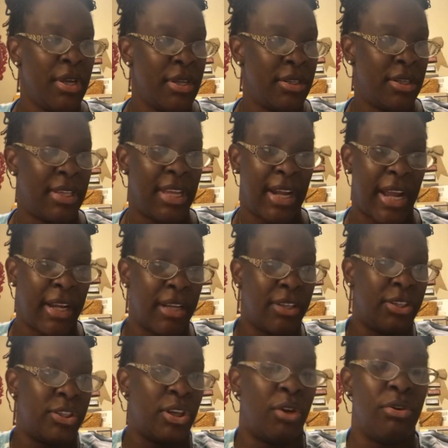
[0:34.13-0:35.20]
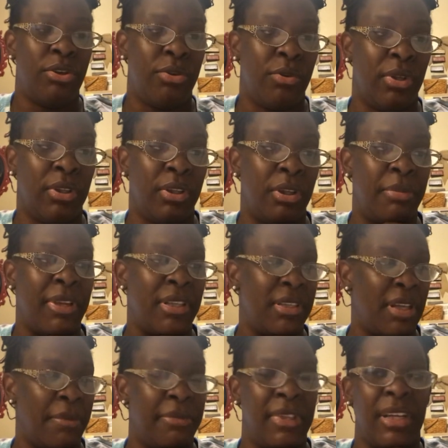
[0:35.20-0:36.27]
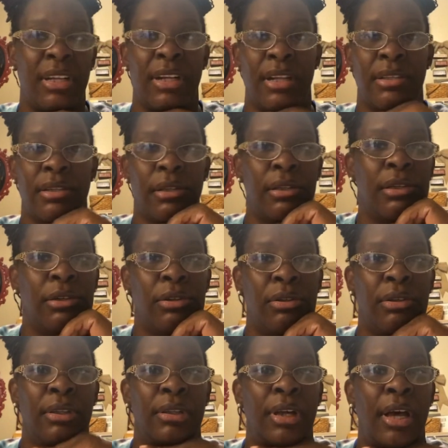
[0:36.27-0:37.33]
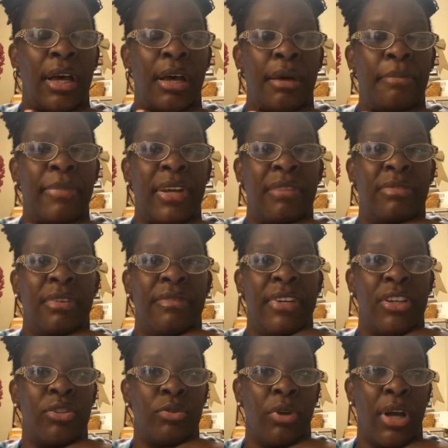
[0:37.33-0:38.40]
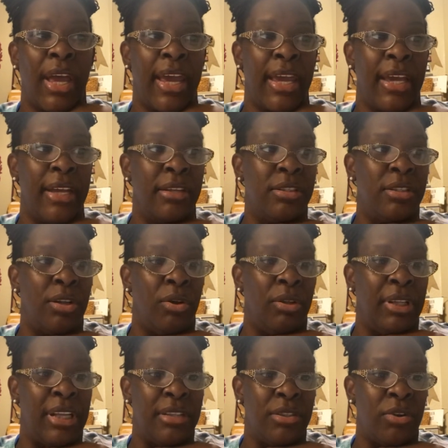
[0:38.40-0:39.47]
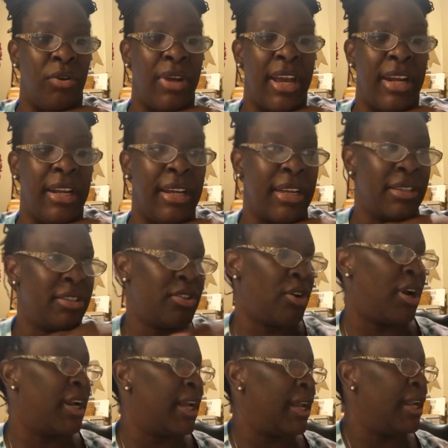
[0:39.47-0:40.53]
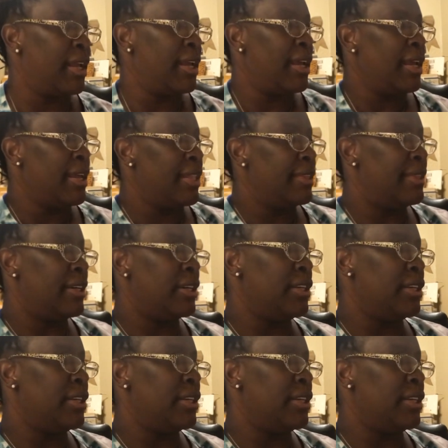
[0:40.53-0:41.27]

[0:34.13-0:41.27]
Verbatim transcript: so that I could show you a little bit something that's a little uh, bit of a visual aid. So let's go ahead and get started. The